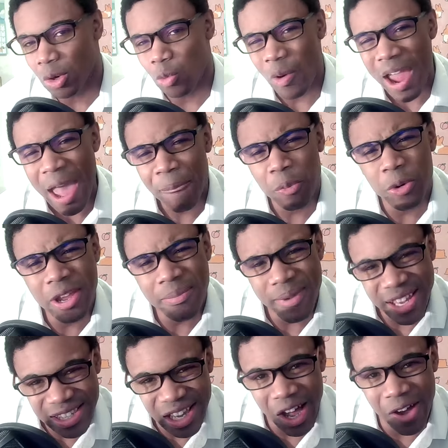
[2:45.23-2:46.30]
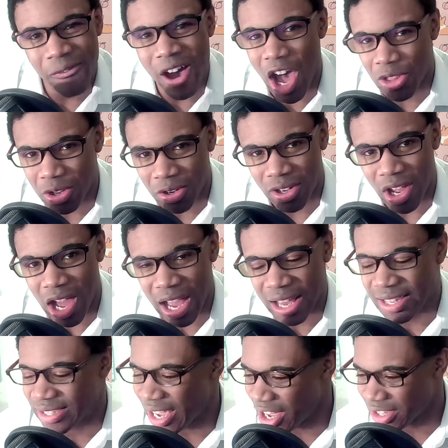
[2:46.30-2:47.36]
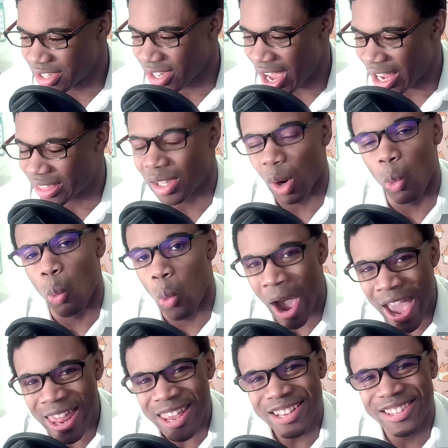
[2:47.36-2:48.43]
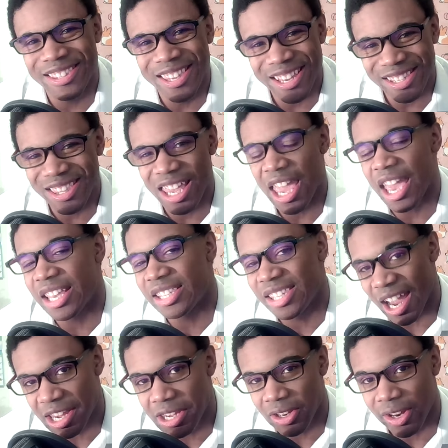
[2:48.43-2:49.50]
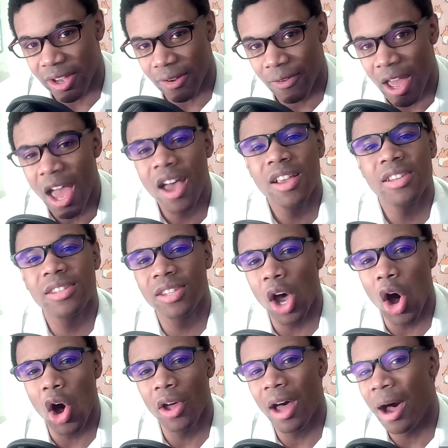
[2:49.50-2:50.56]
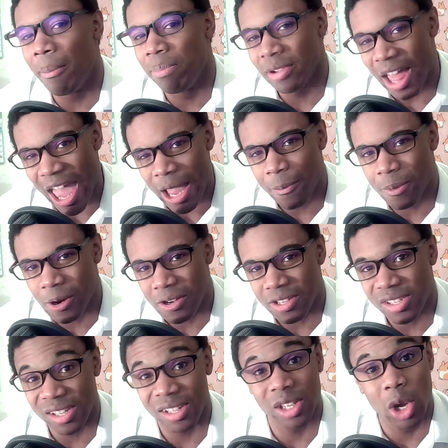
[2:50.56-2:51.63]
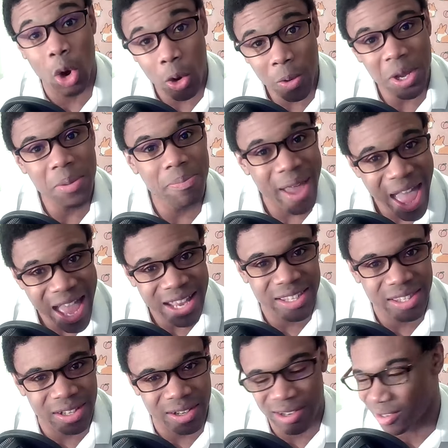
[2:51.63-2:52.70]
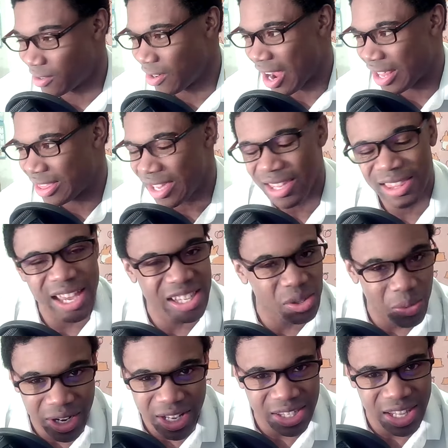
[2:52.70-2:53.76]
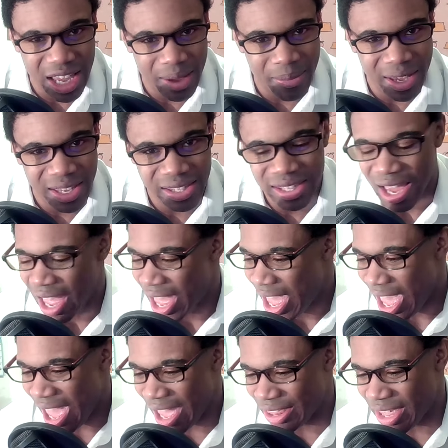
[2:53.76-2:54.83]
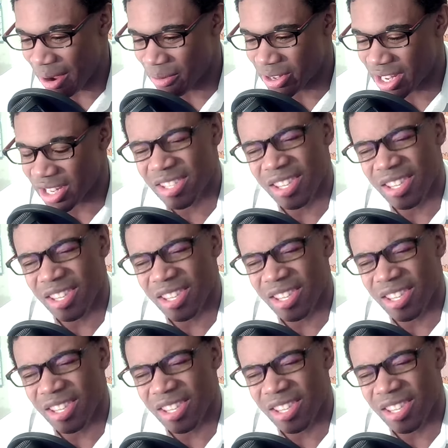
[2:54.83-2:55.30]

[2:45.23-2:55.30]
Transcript: rap remix of Underdog sounds like the whitest Disney executive saw a black person, Corey Baxter, or I think that's what his name is, and they were just